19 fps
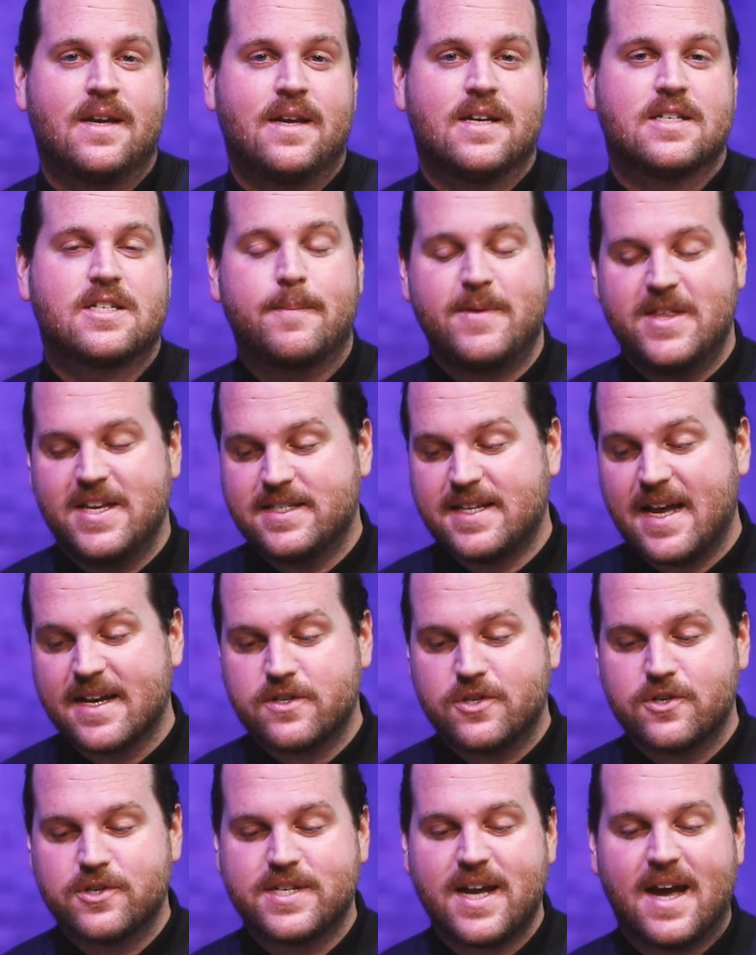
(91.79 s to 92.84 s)
Some of these
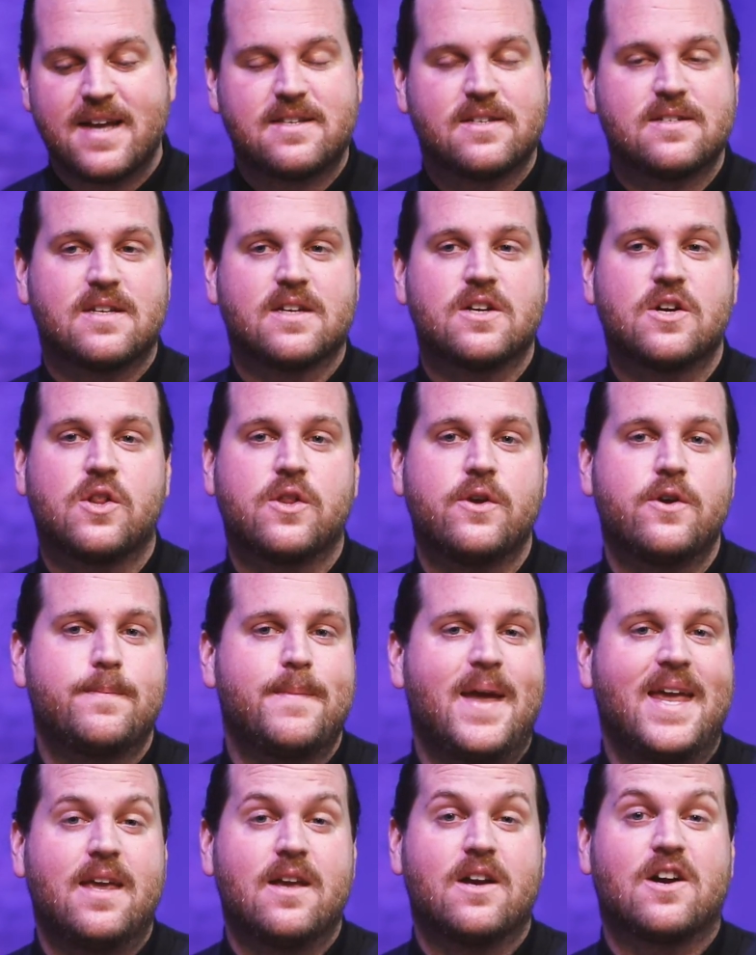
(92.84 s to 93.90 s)
exercises include
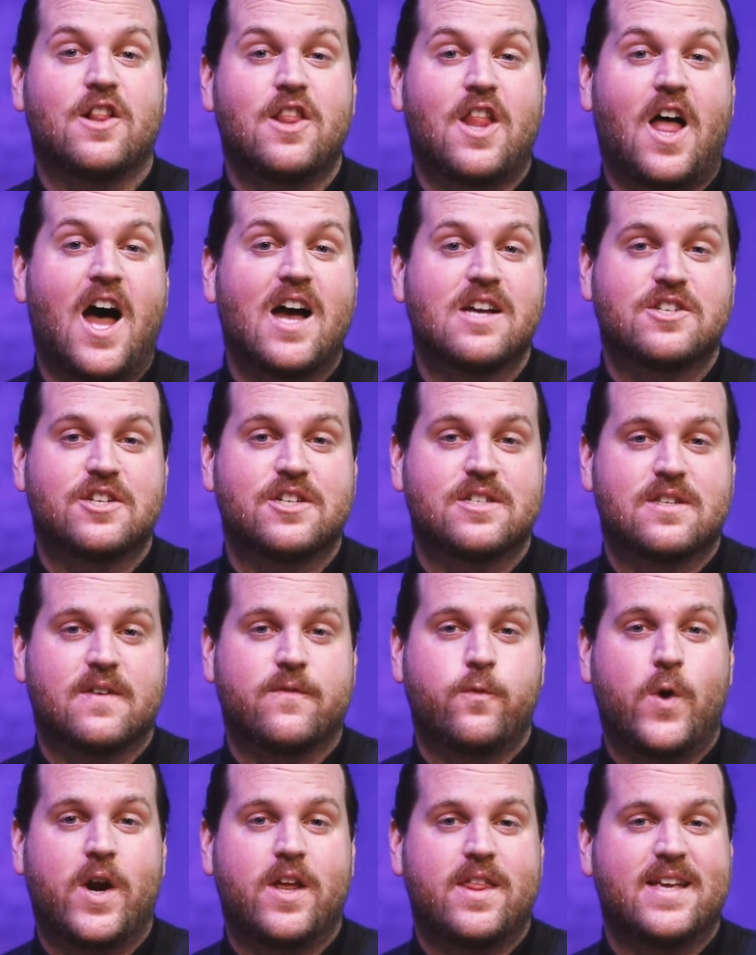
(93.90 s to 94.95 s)
making collages of
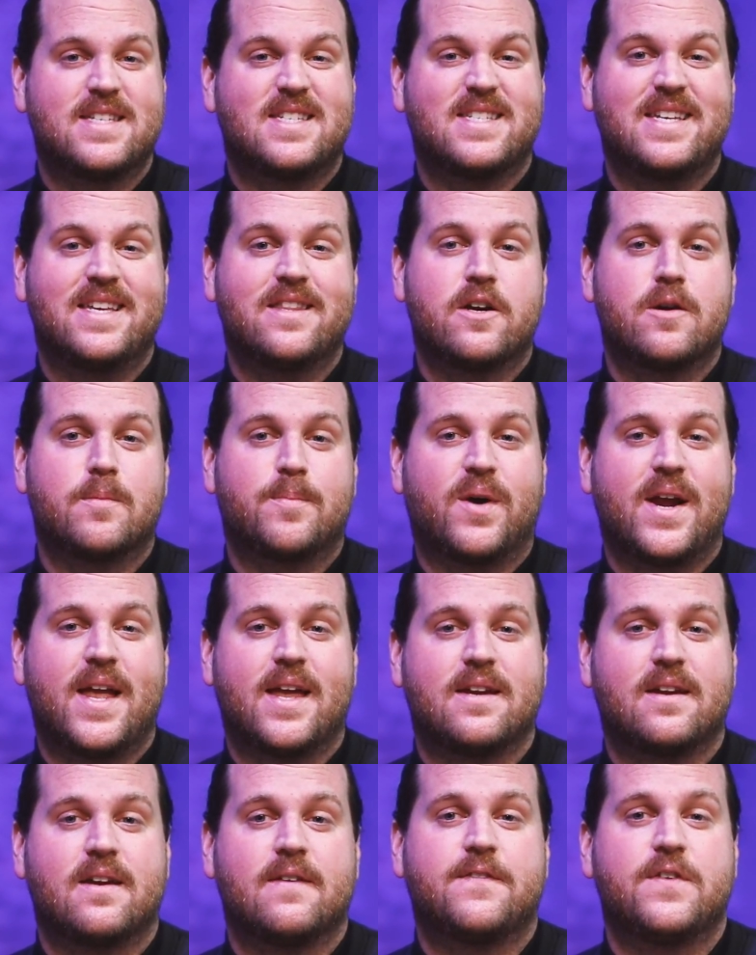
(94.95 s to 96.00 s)
where they see their
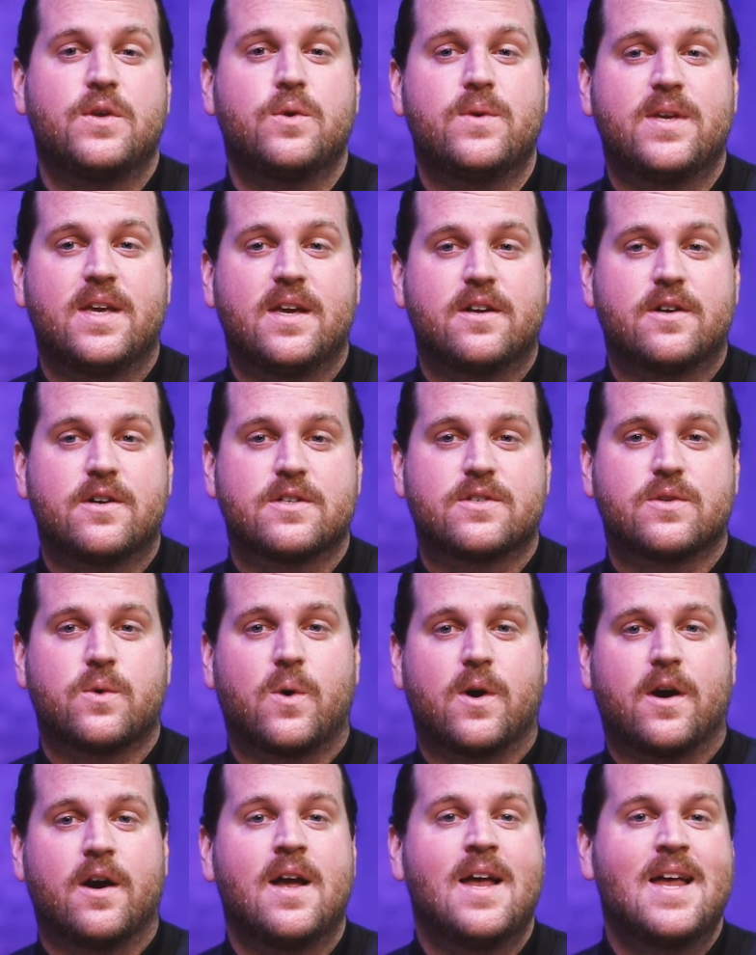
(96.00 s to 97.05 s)
brand in a few years,
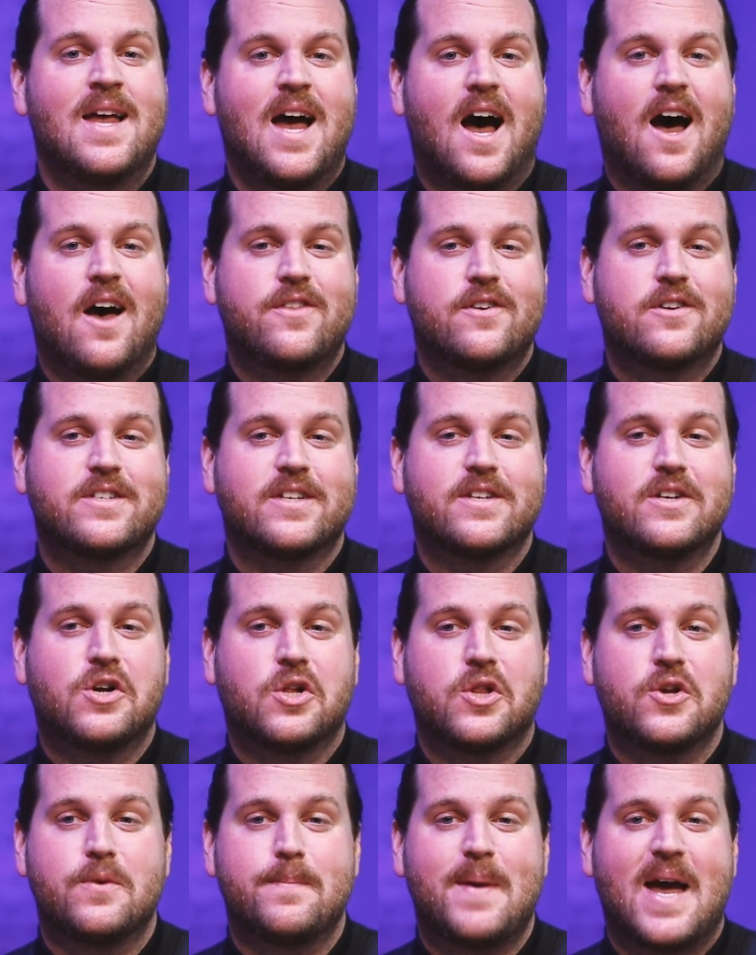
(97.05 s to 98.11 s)
or others
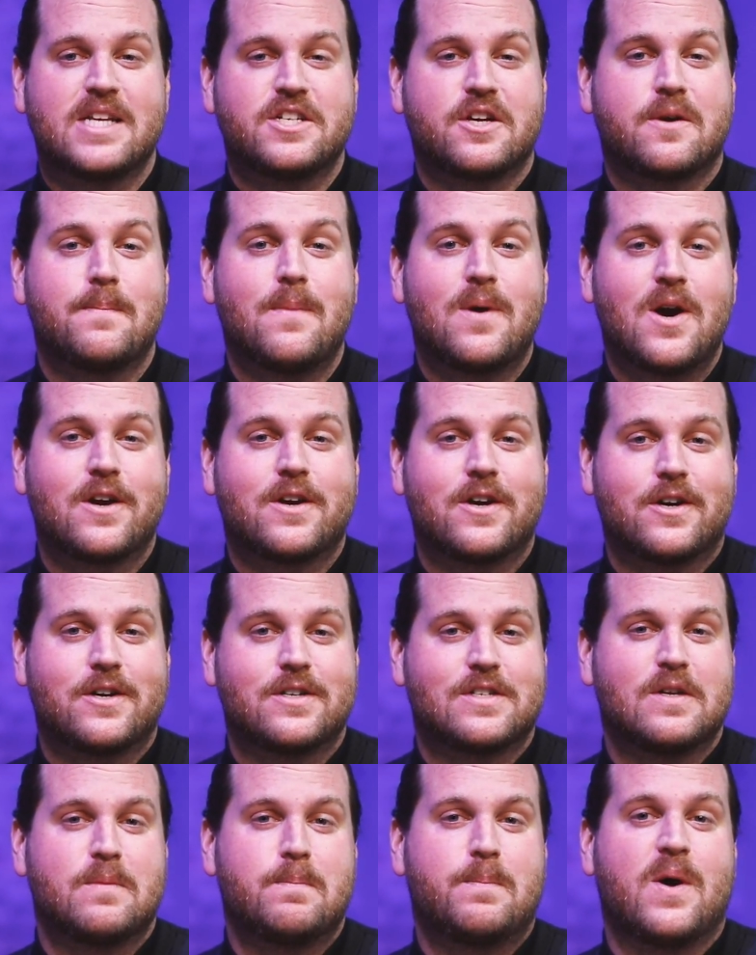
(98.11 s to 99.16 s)
include magic
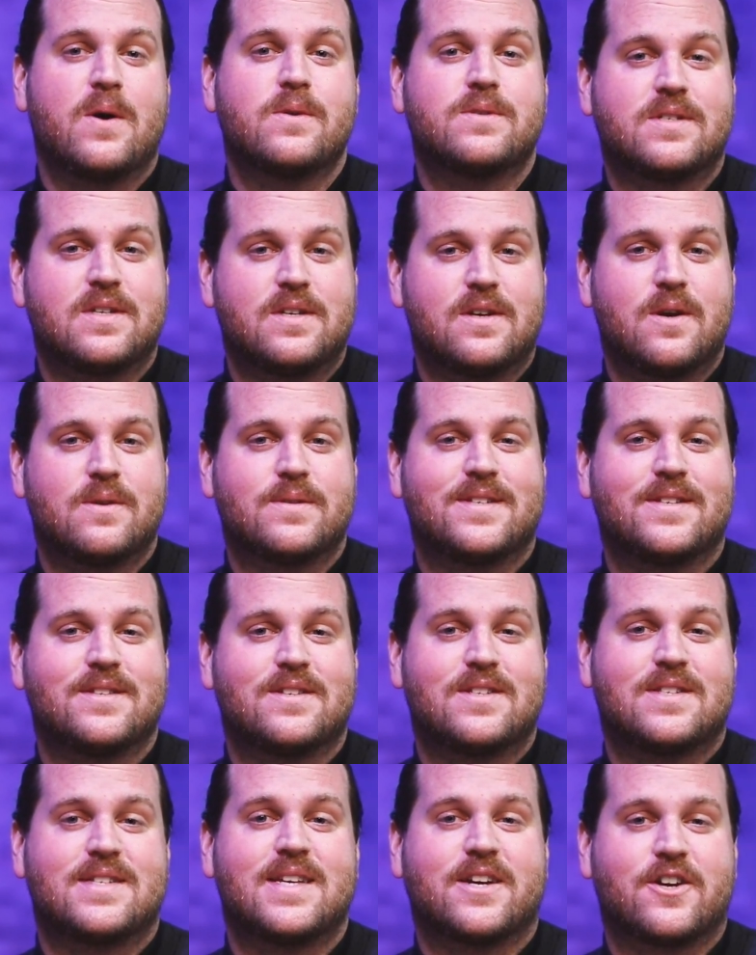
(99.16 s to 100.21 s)
markers and Post-it notes and
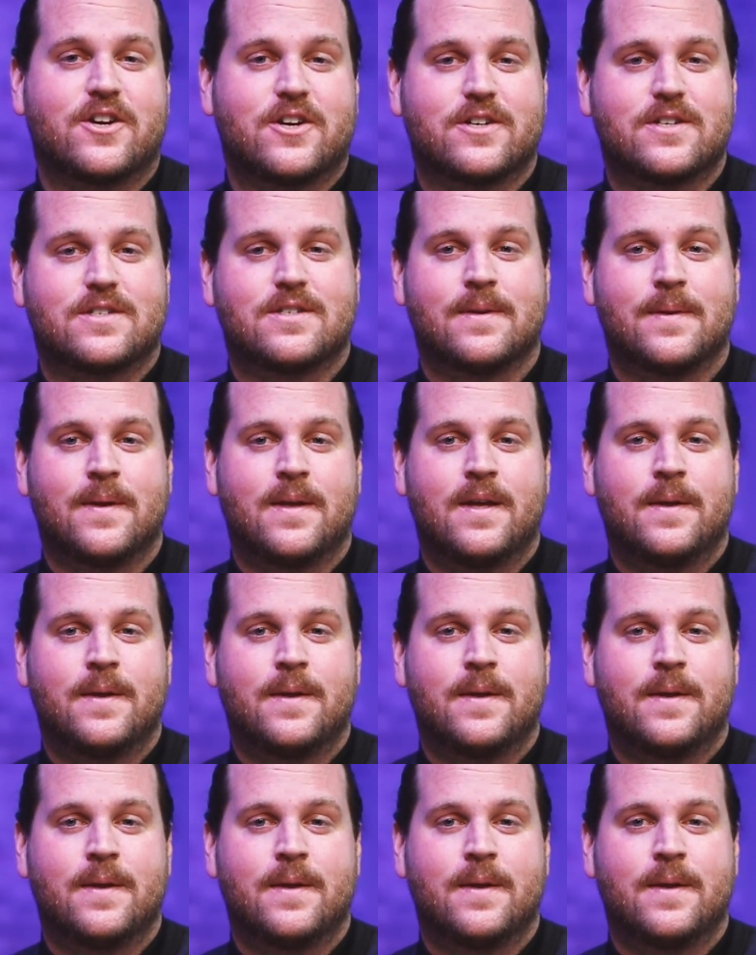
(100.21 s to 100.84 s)
stickers.